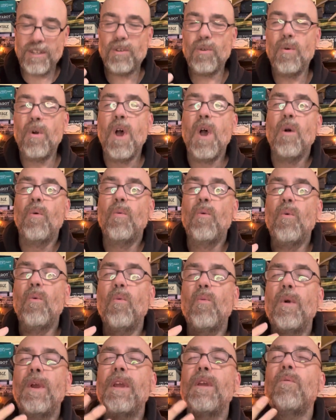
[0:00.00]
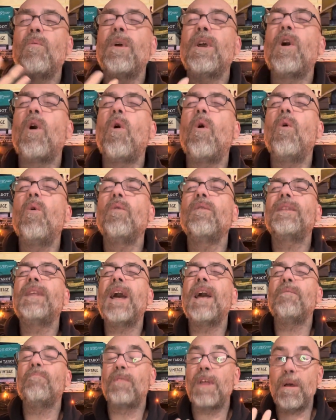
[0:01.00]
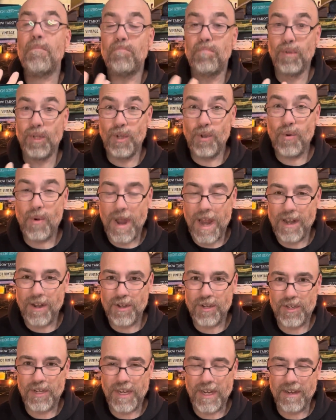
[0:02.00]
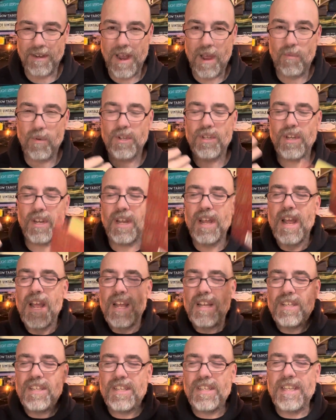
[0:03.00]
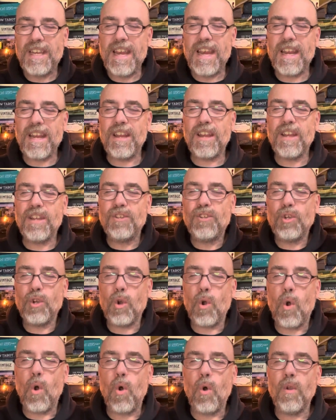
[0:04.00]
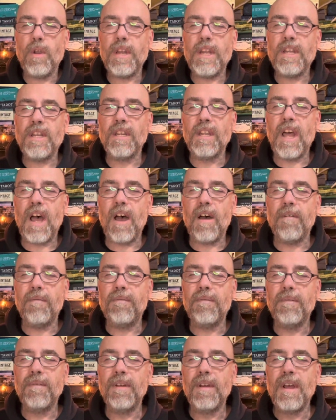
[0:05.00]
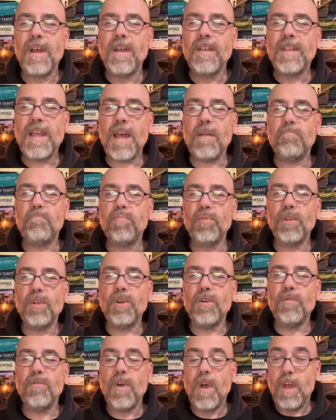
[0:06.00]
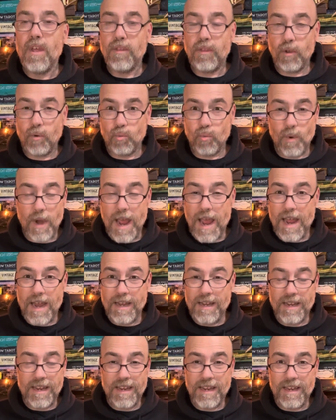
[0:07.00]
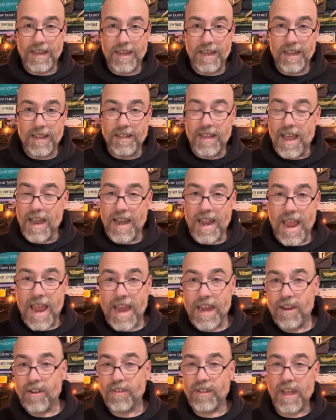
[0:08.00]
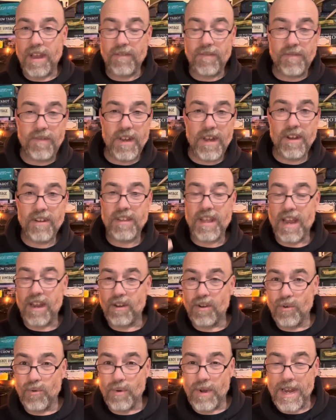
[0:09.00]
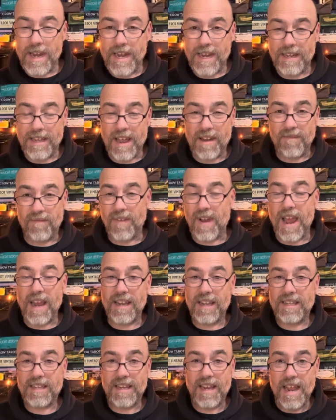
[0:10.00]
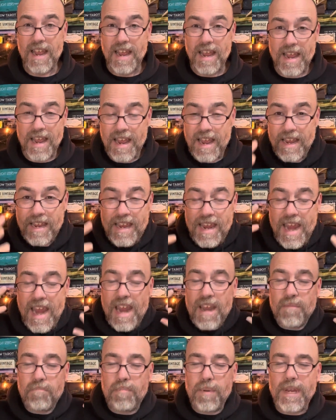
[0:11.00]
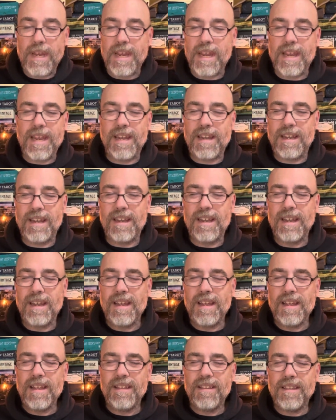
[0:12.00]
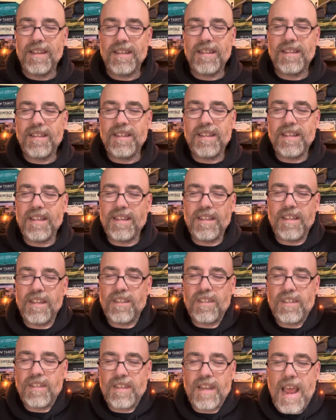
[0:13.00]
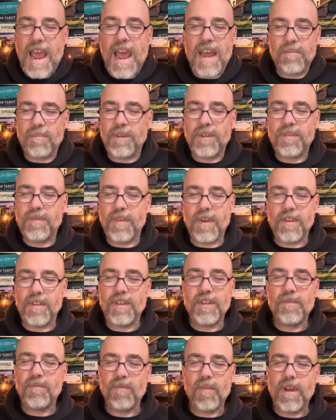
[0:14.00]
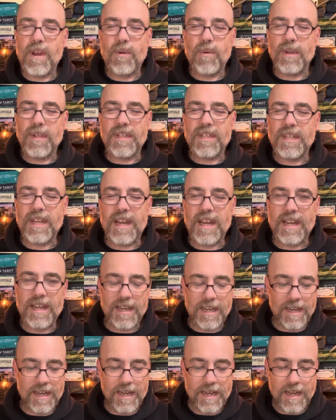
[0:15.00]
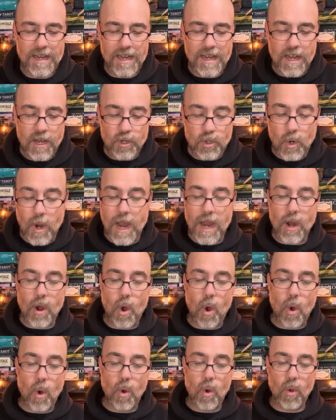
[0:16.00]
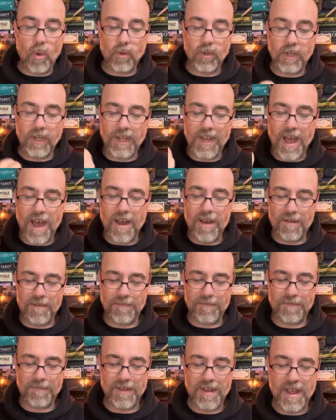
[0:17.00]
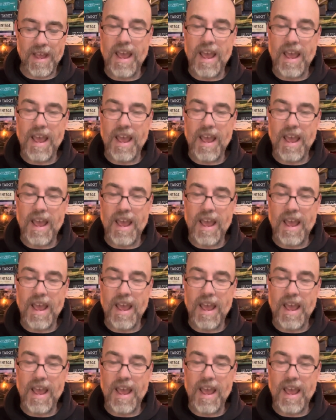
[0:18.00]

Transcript: So we hold that blue energy. I want you to see it. Is you're holding love, that blue, the red, that anger, that fear, that greed, that violence, it can't be in this atmosphere, this frequency. So I hold love.